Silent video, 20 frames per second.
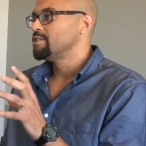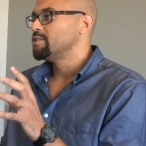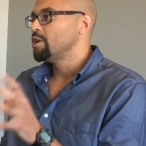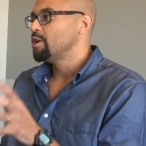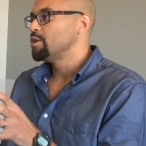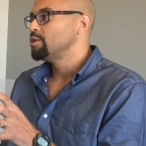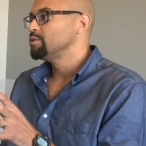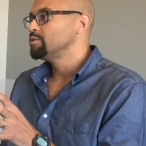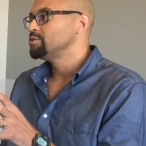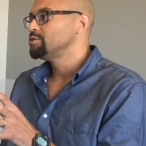
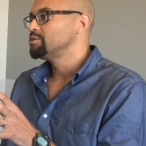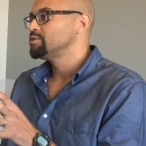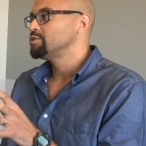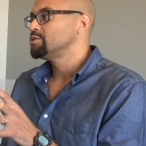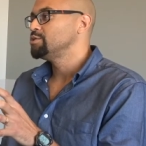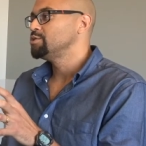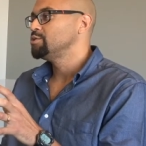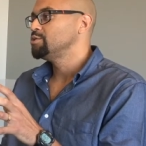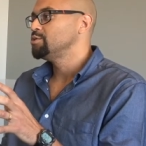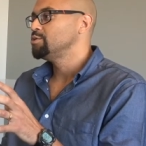those
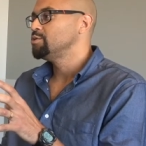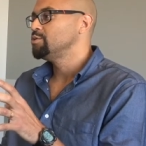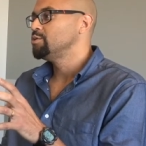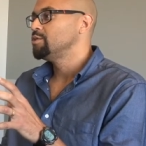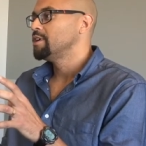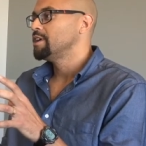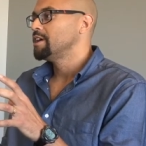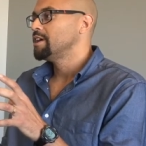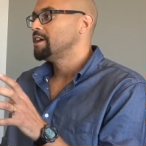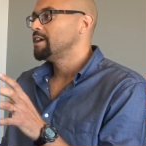
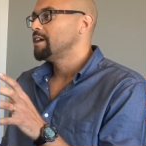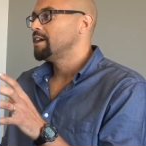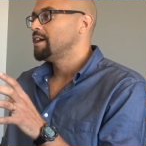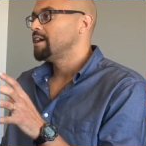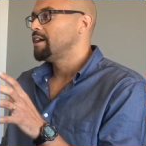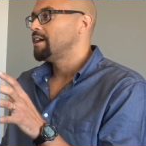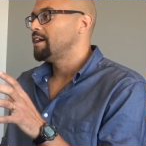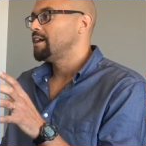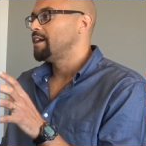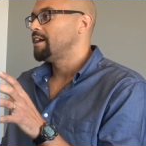who
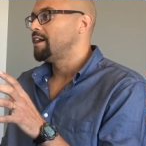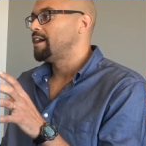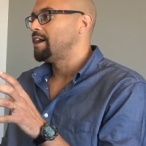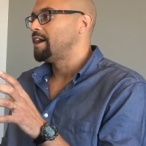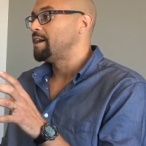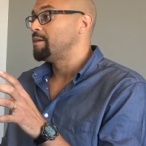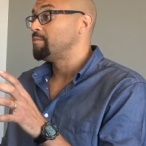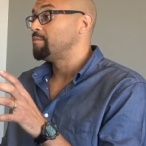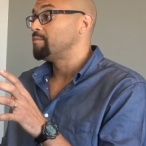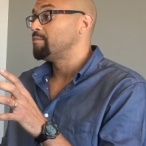
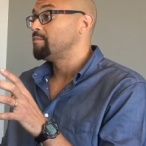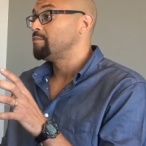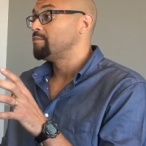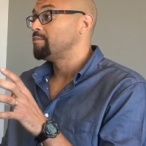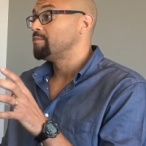um,